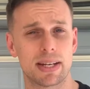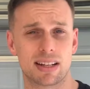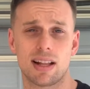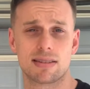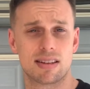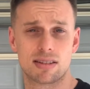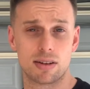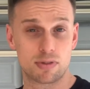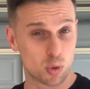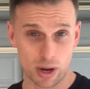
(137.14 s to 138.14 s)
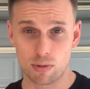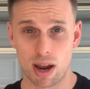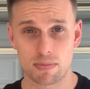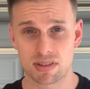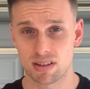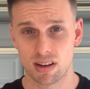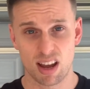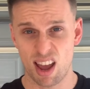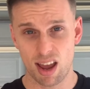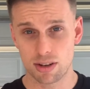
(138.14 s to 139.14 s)
into clusters of 20 reps
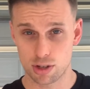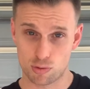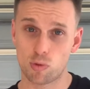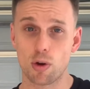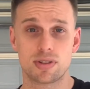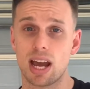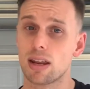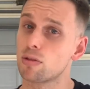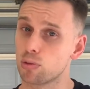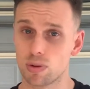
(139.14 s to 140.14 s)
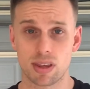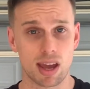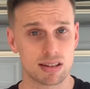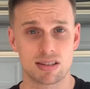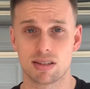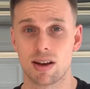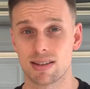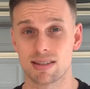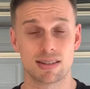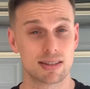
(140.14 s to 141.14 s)
and just rotate through the
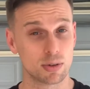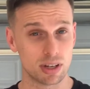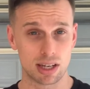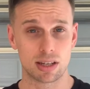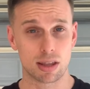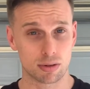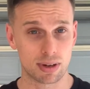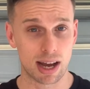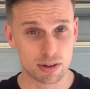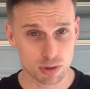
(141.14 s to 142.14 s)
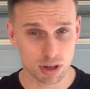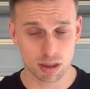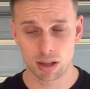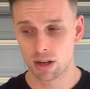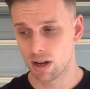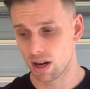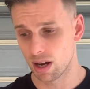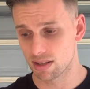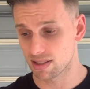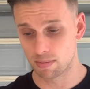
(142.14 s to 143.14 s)
exercises until you hit your 300th.
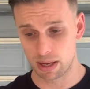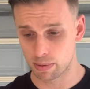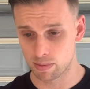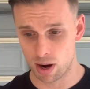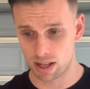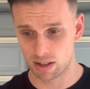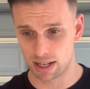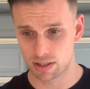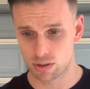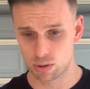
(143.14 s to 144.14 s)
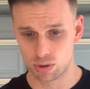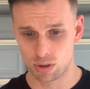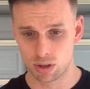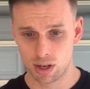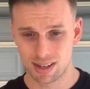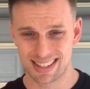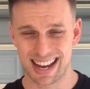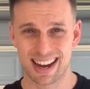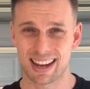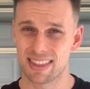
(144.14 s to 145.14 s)
Some people might like to
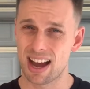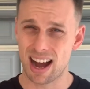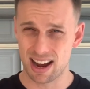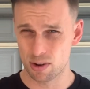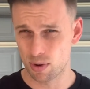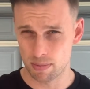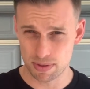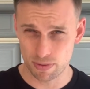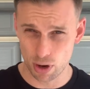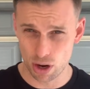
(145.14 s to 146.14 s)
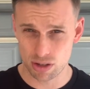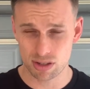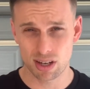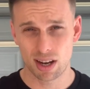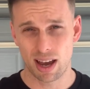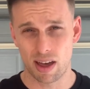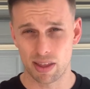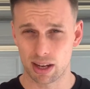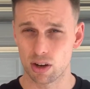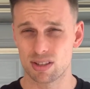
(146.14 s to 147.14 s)
target the harder reps first and
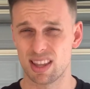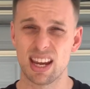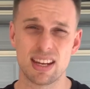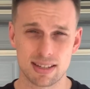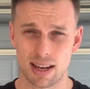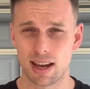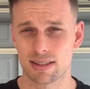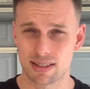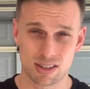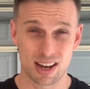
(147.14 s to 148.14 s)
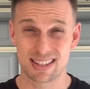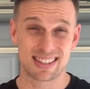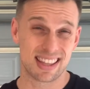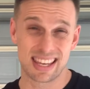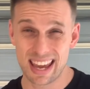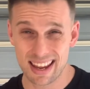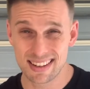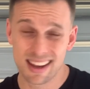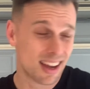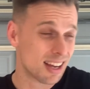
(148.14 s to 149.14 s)
then go to the easier exercises at the end.